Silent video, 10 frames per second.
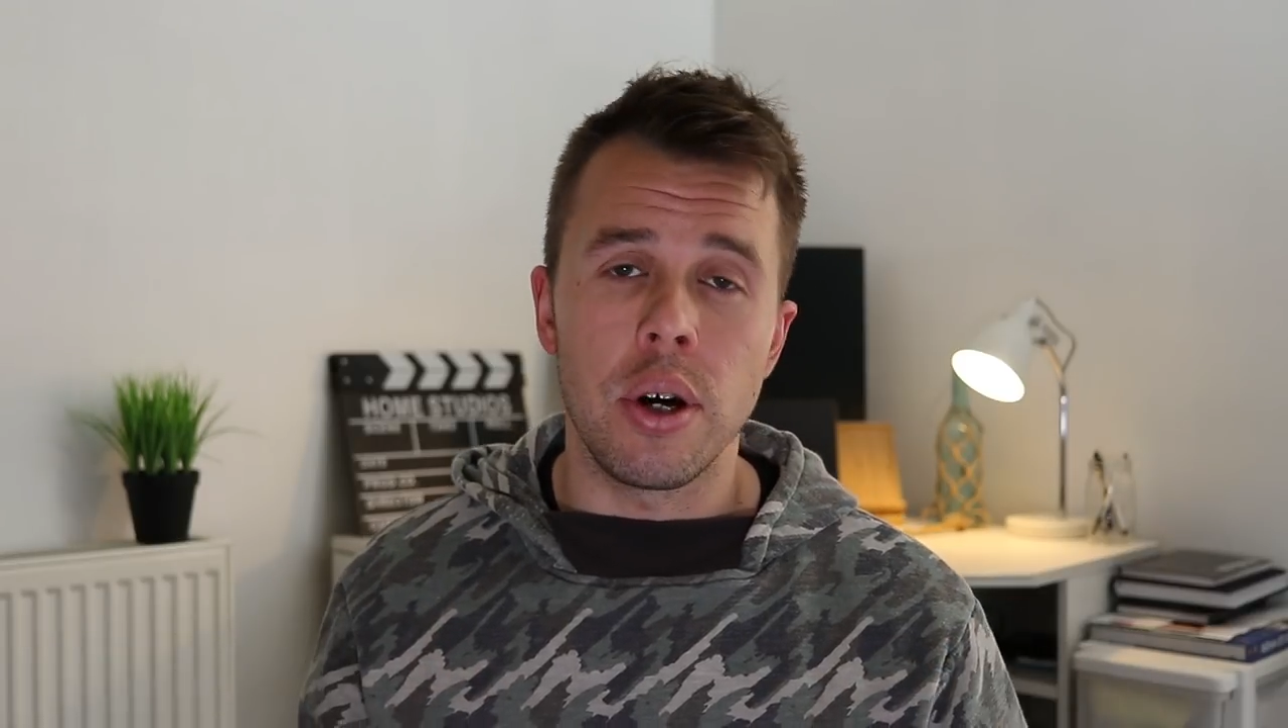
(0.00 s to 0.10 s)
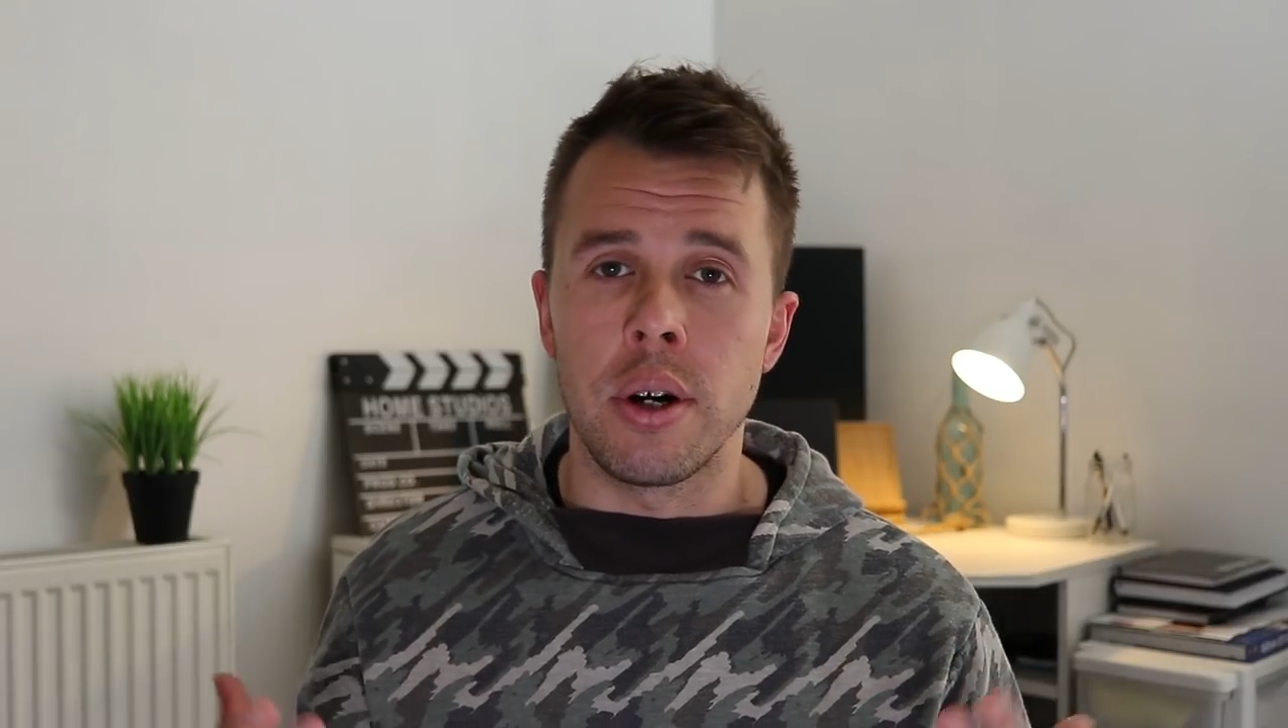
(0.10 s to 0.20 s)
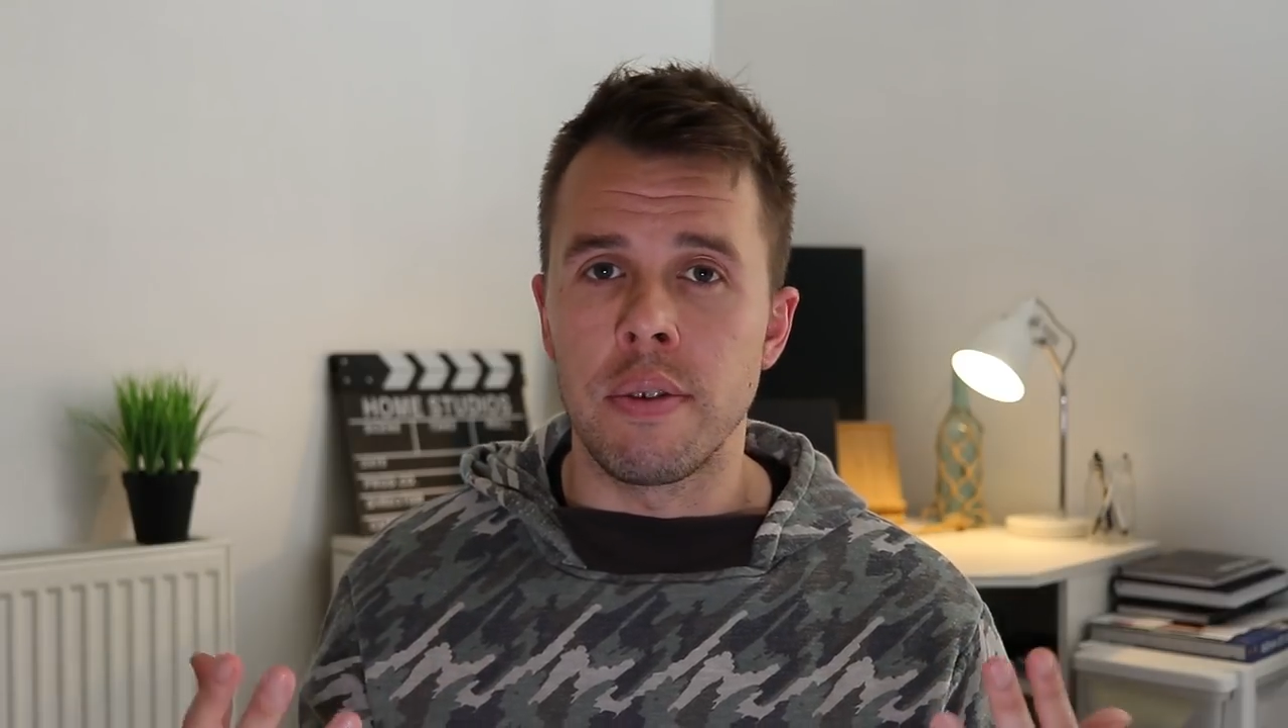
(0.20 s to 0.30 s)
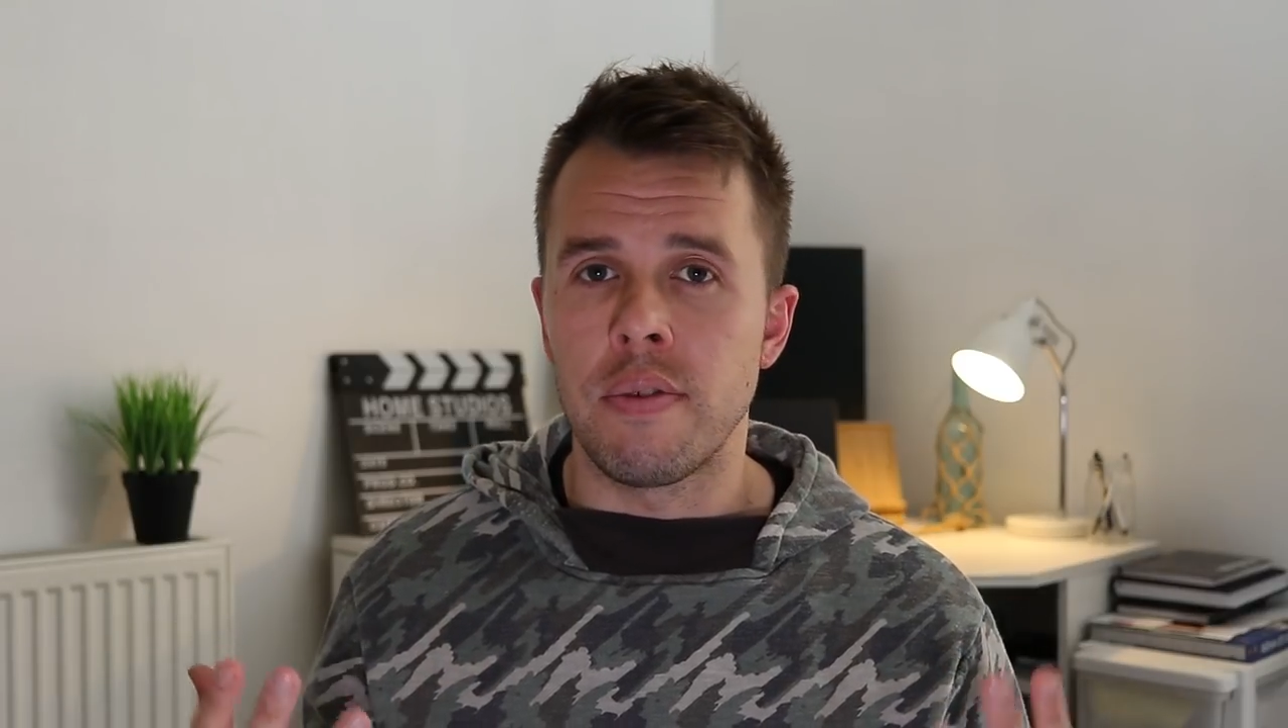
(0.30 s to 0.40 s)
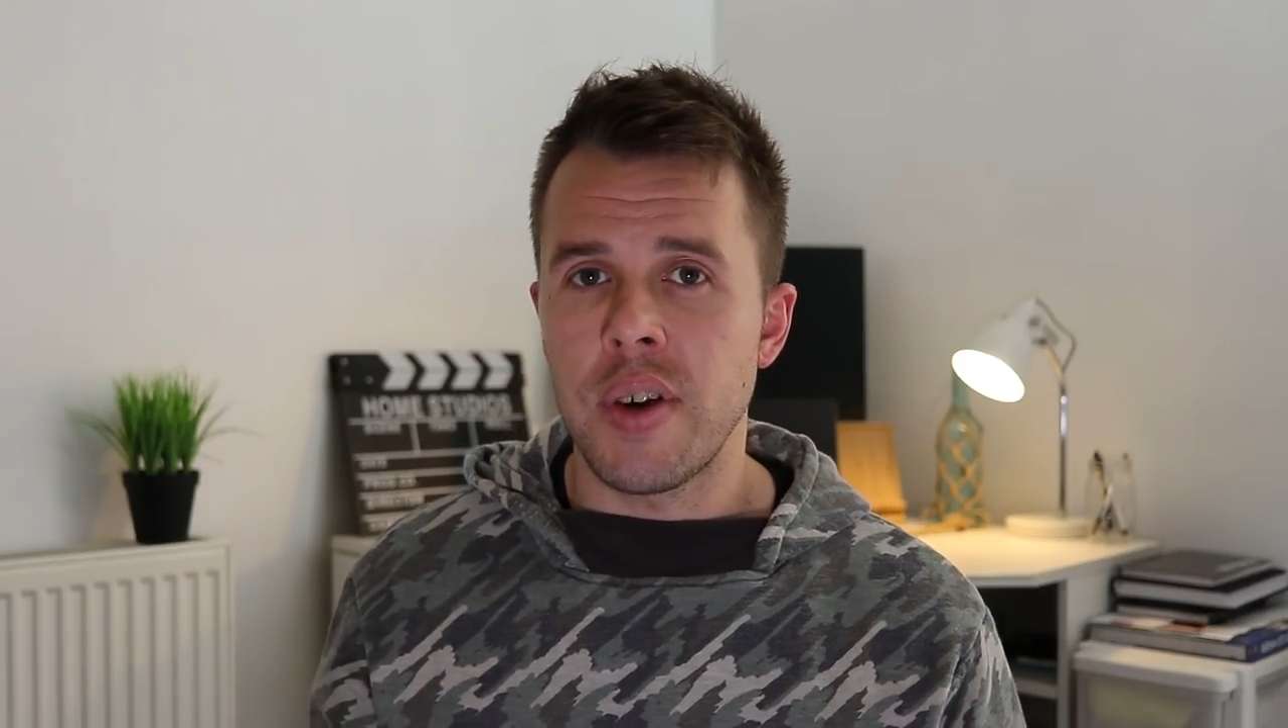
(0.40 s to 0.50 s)

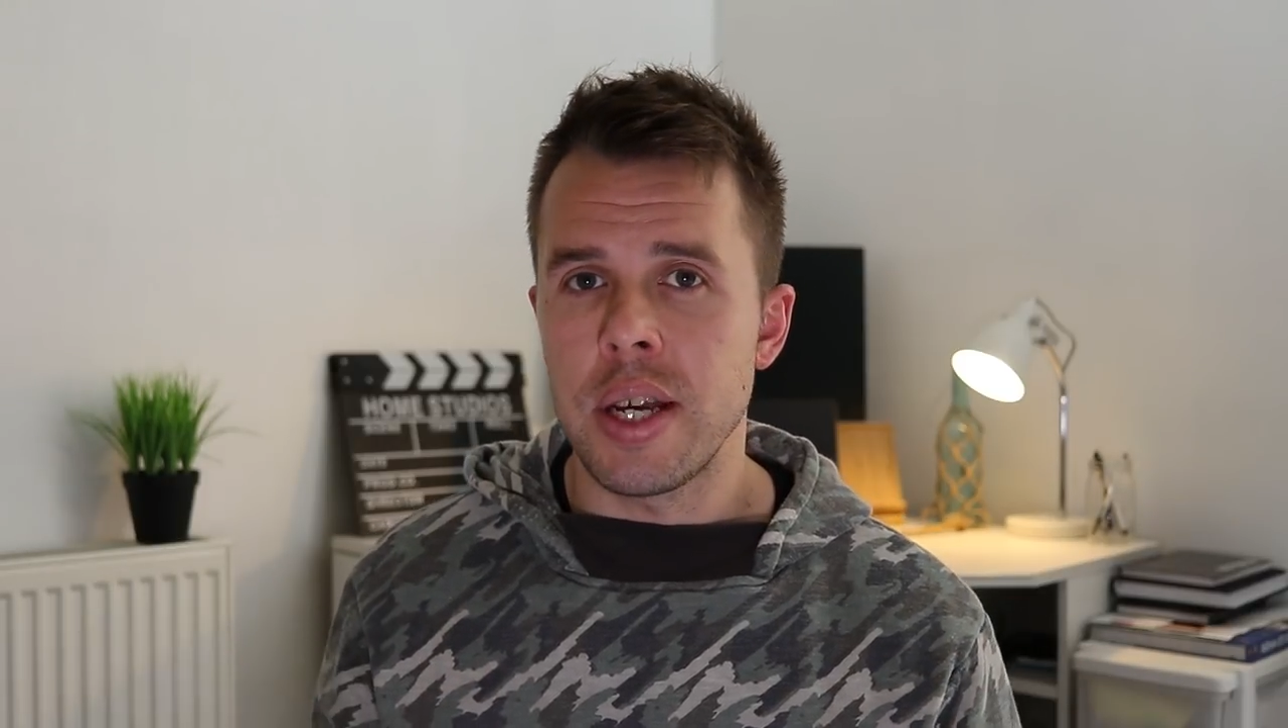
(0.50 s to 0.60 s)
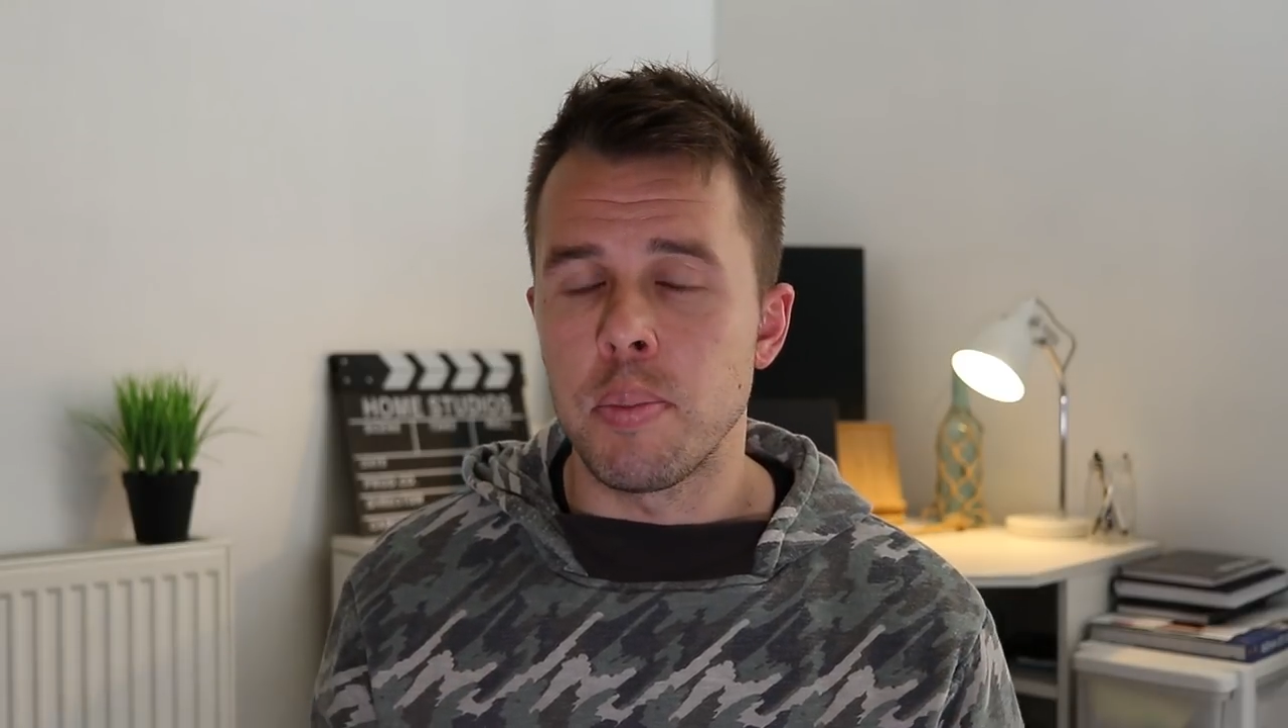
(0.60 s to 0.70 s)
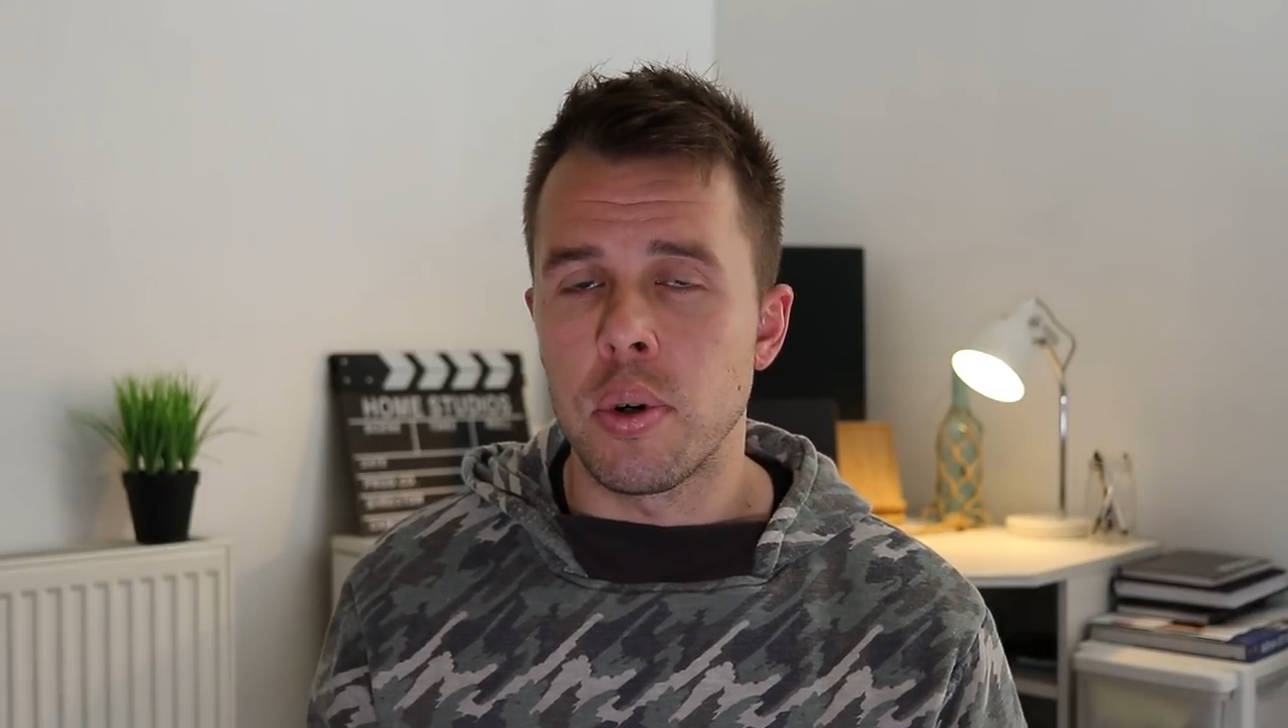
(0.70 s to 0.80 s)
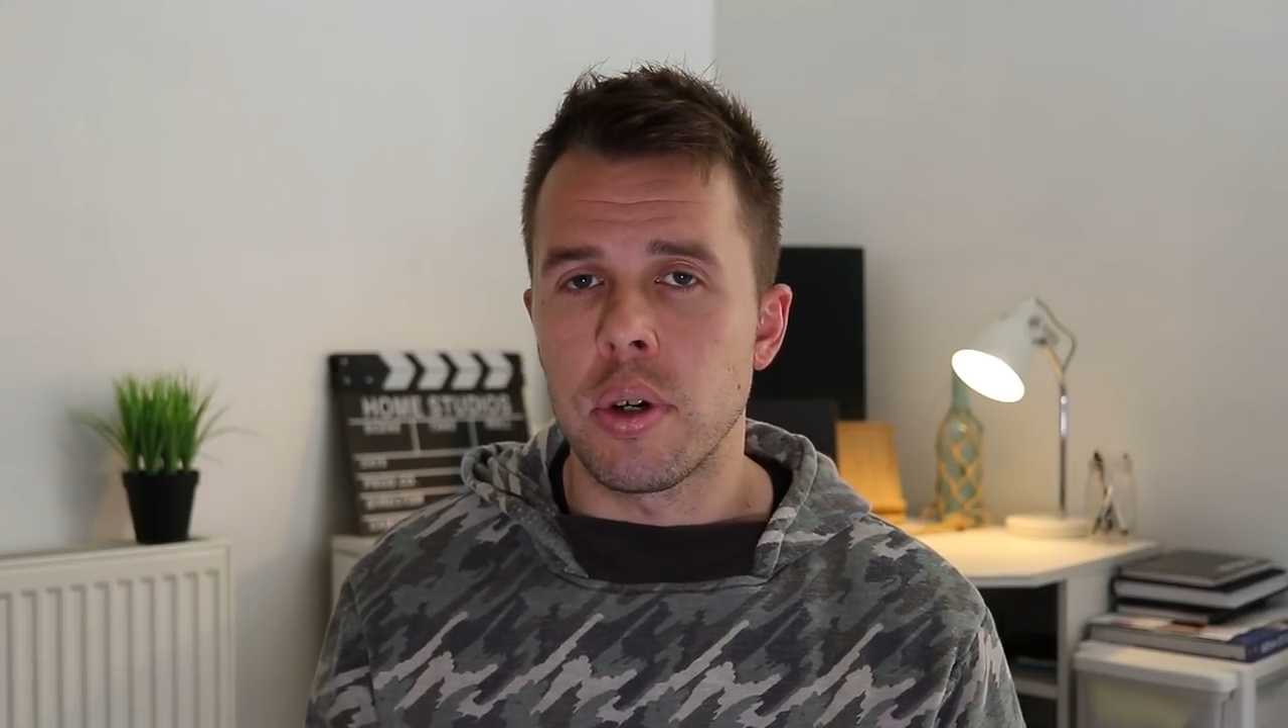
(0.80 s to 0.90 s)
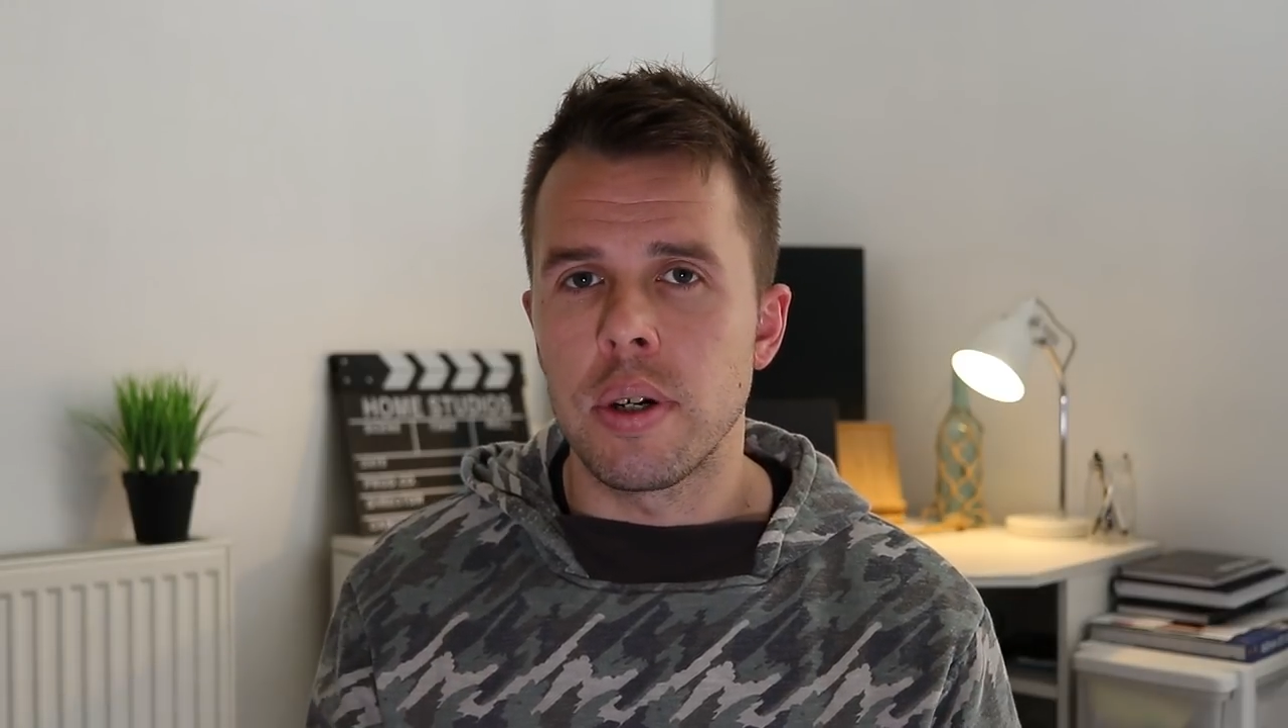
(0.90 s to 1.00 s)
on
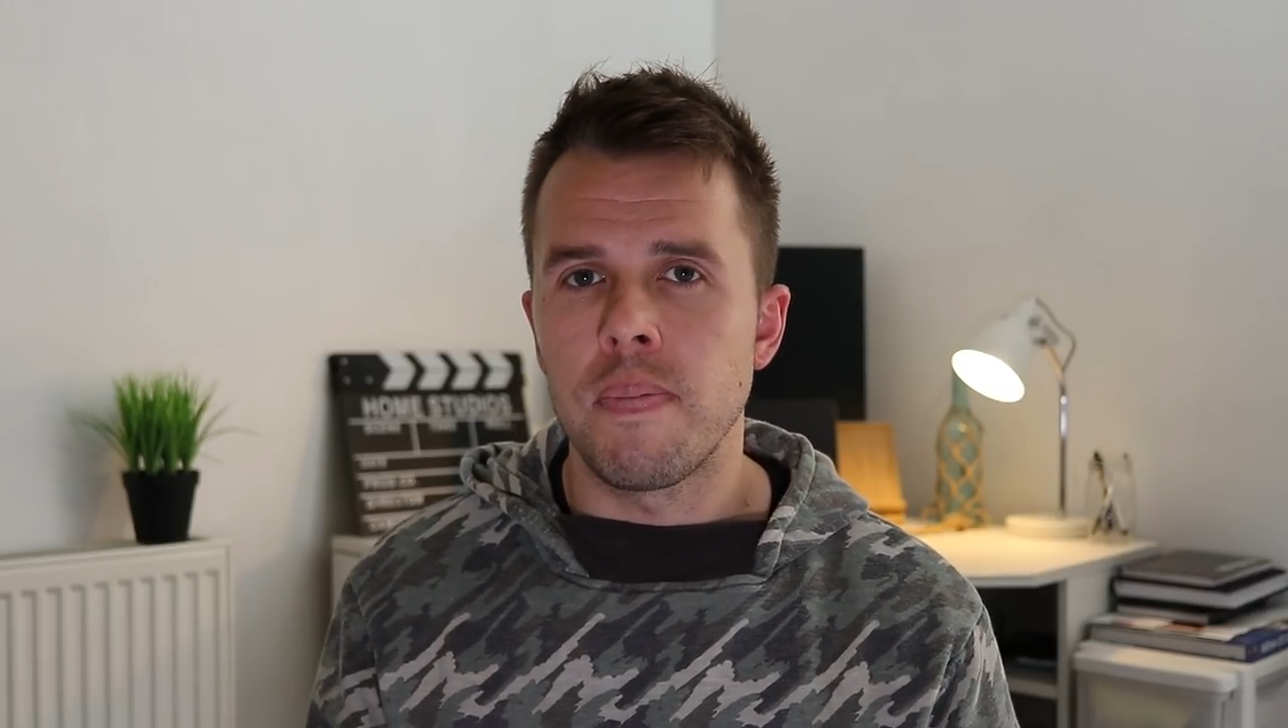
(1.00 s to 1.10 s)
Facebook.